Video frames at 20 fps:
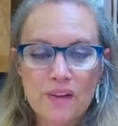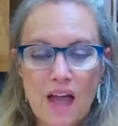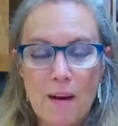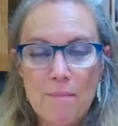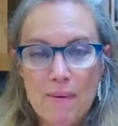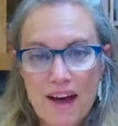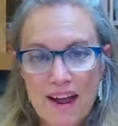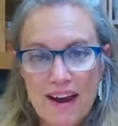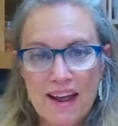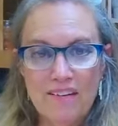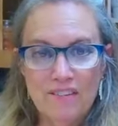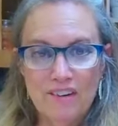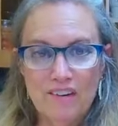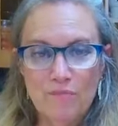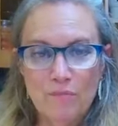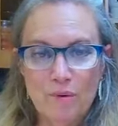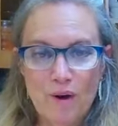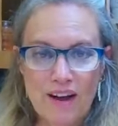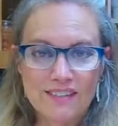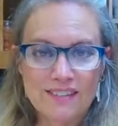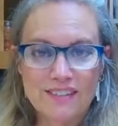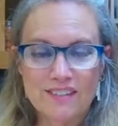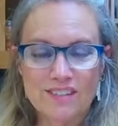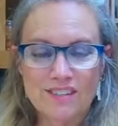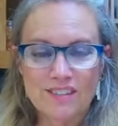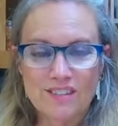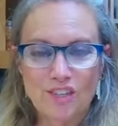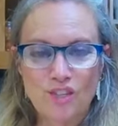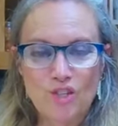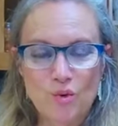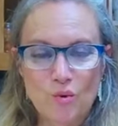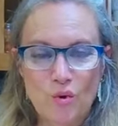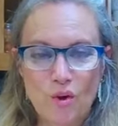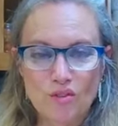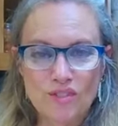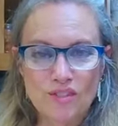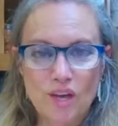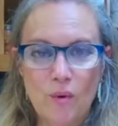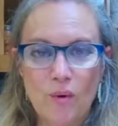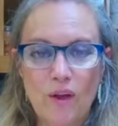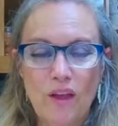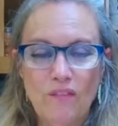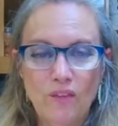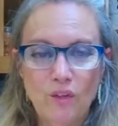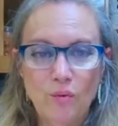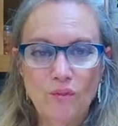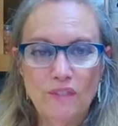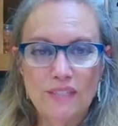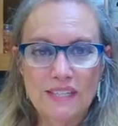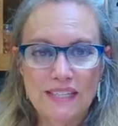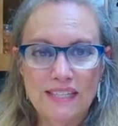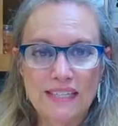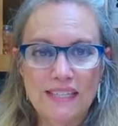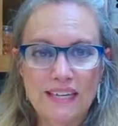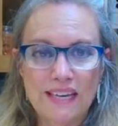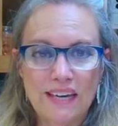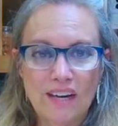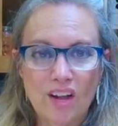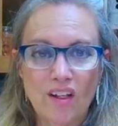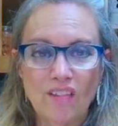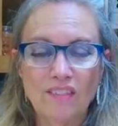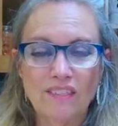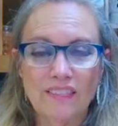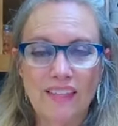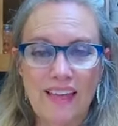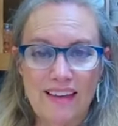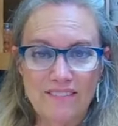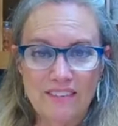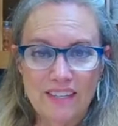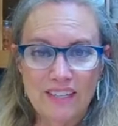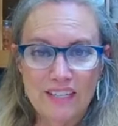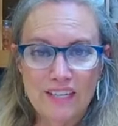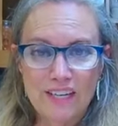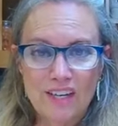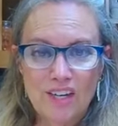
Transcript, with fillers: I might have enough prizes to send you all. So if you did get 11